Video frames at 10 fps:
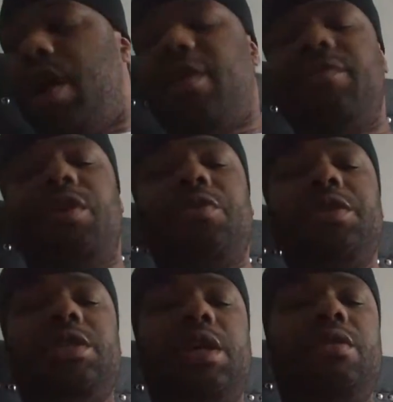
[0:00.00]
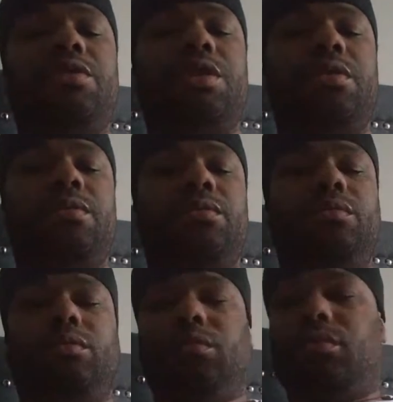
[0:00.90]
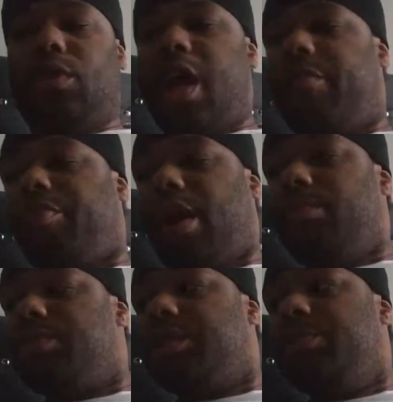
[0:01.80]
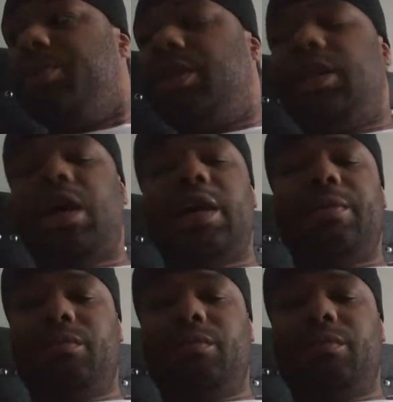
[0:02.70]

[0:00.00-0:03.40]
have increased energy. Have problems sleeping at night.